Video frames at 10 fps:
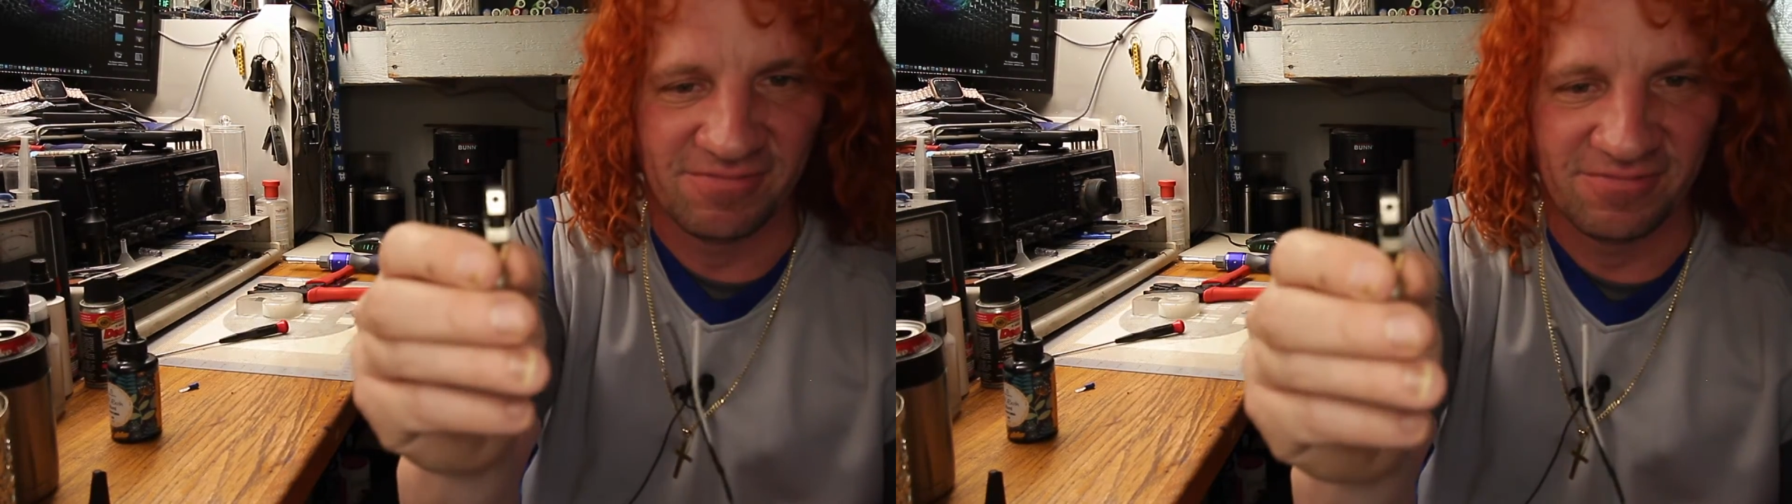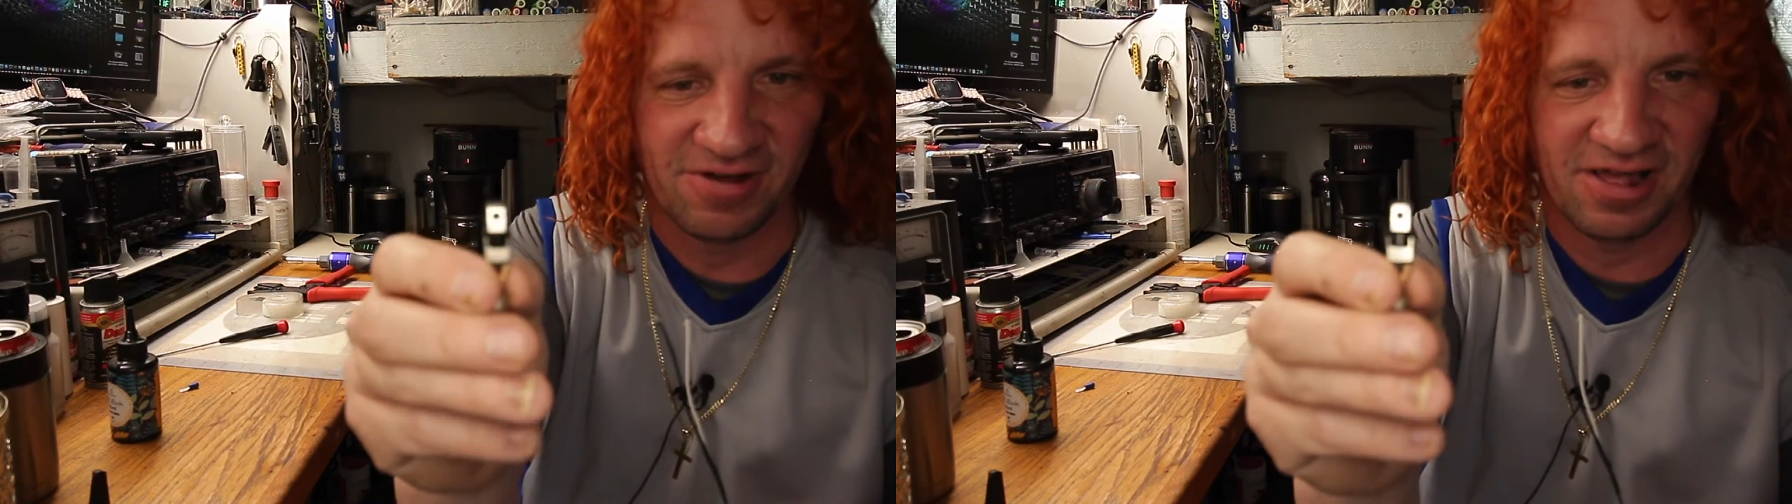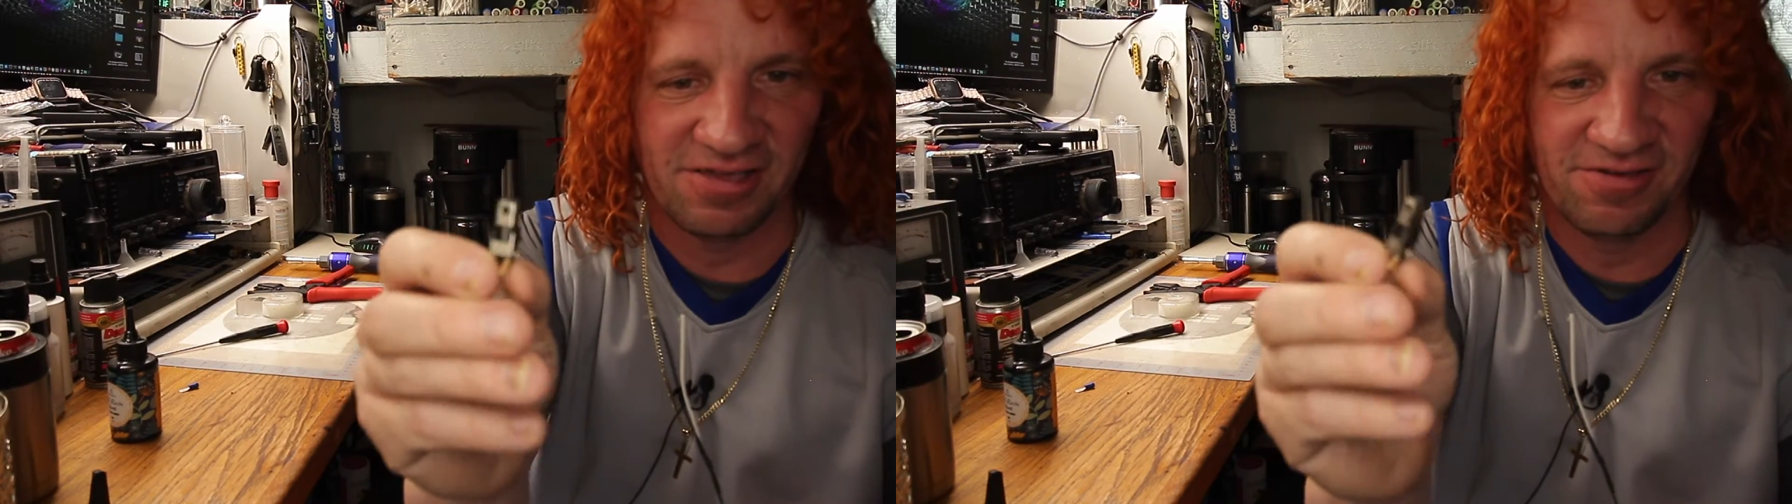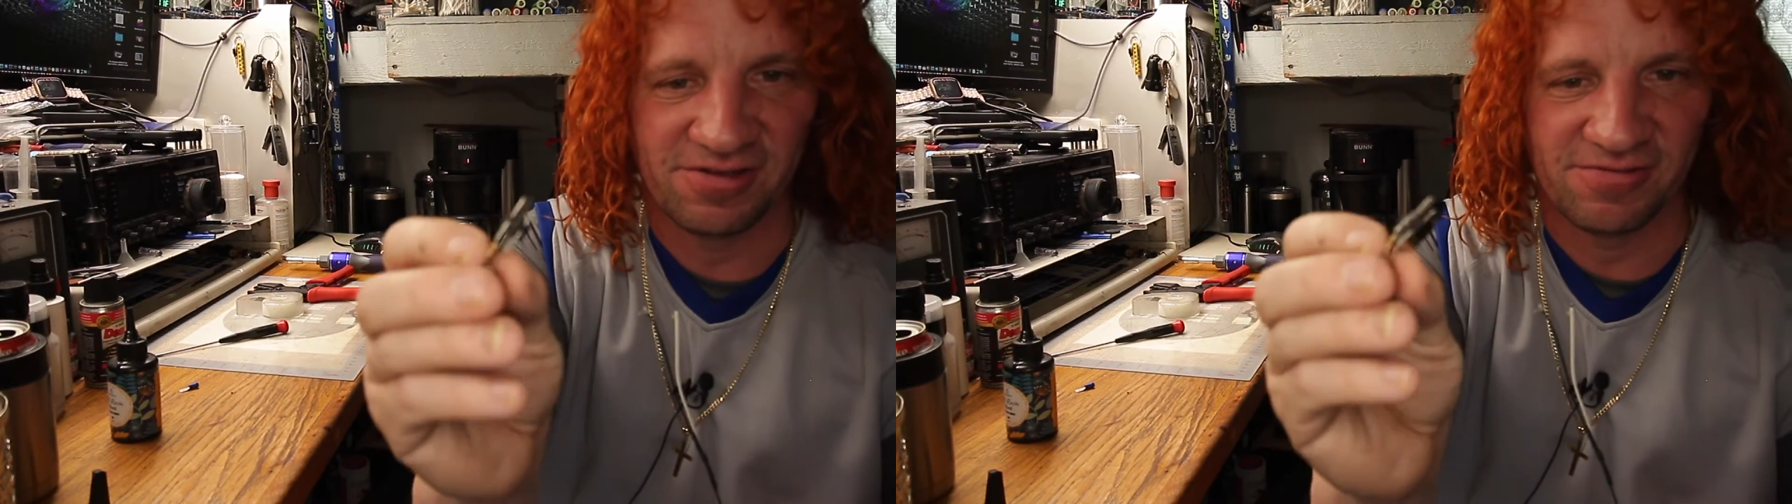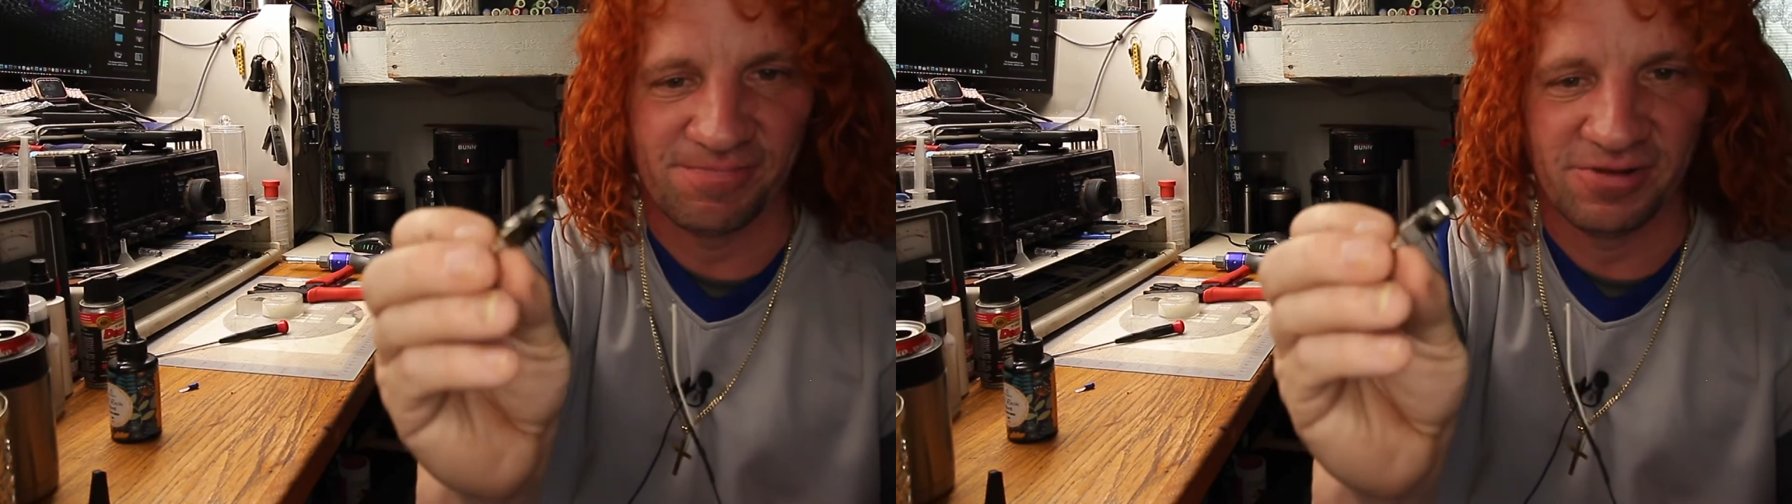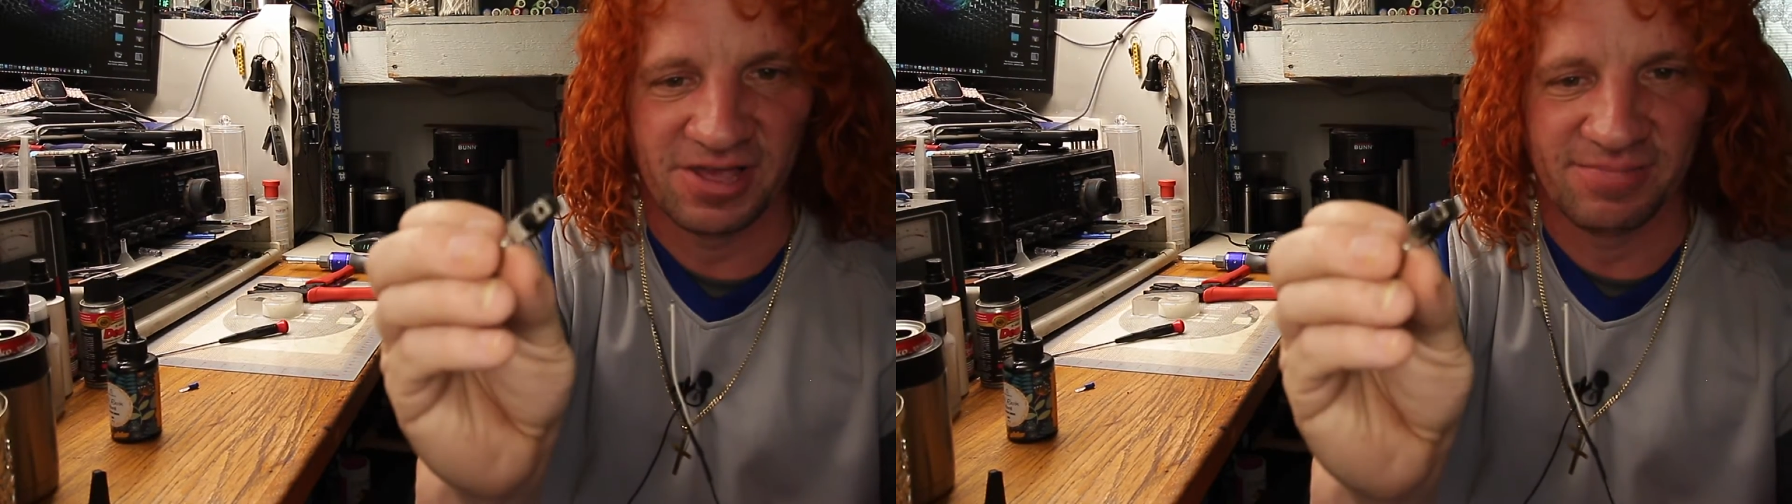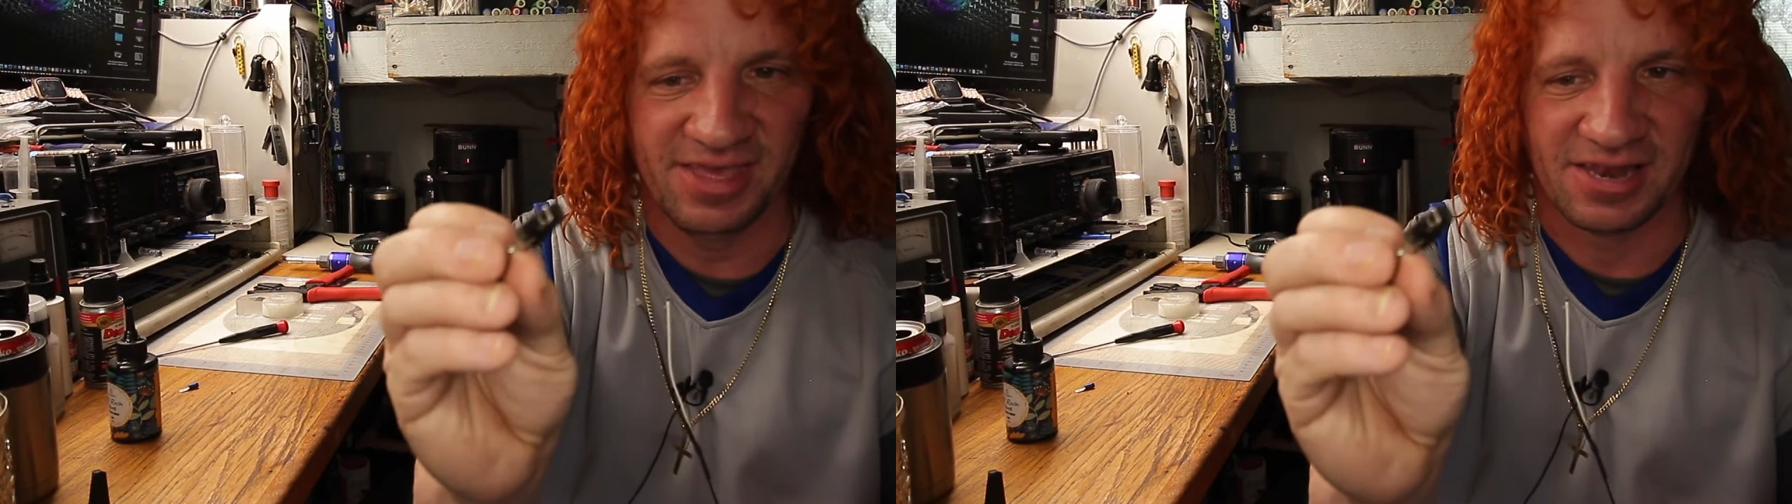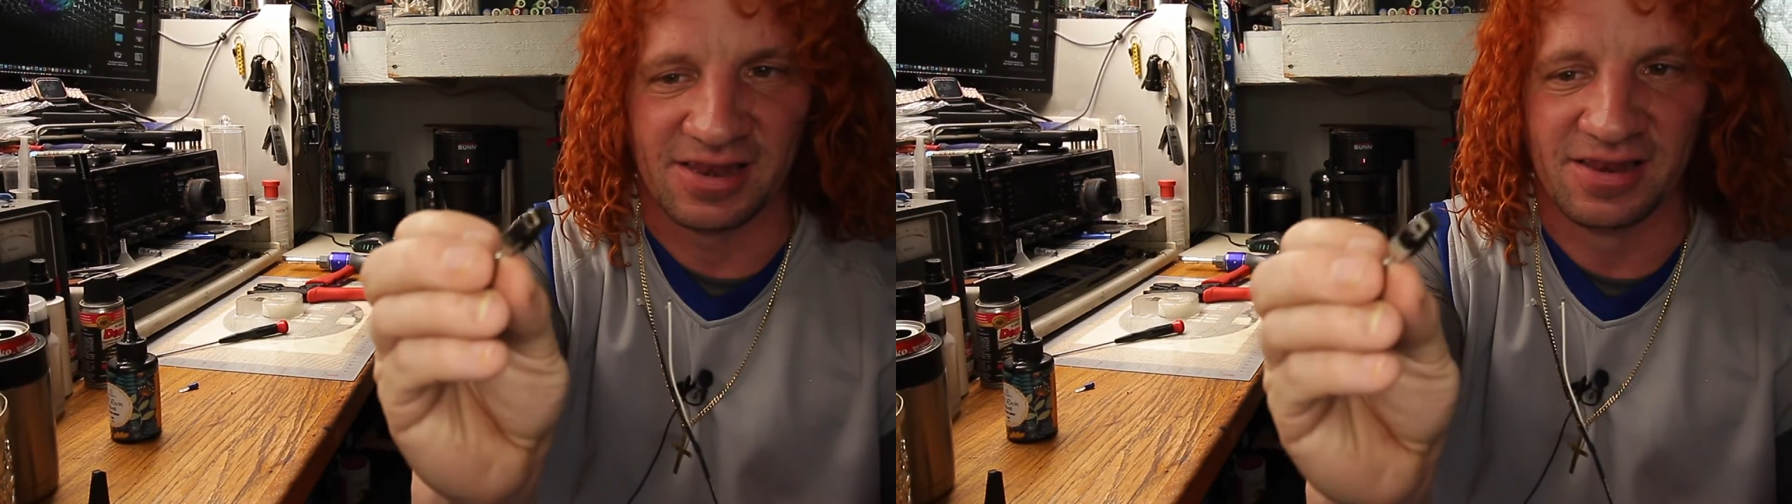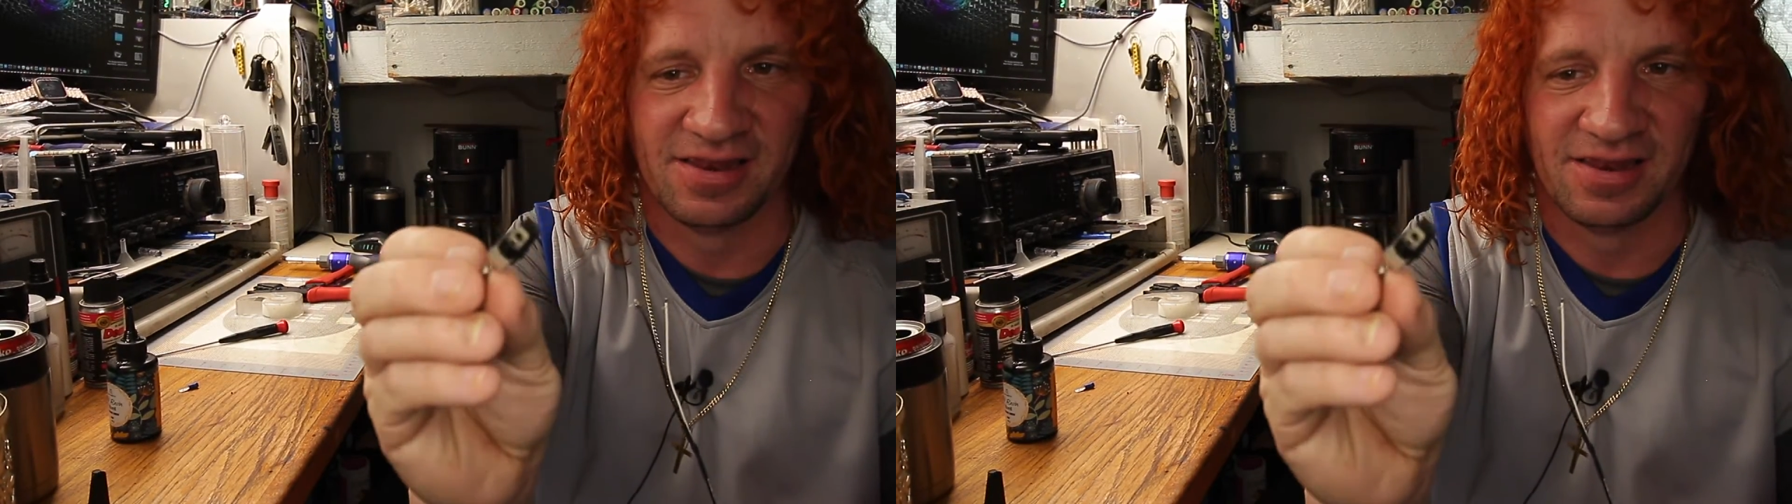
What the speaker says: Well, how are you going to plug them in?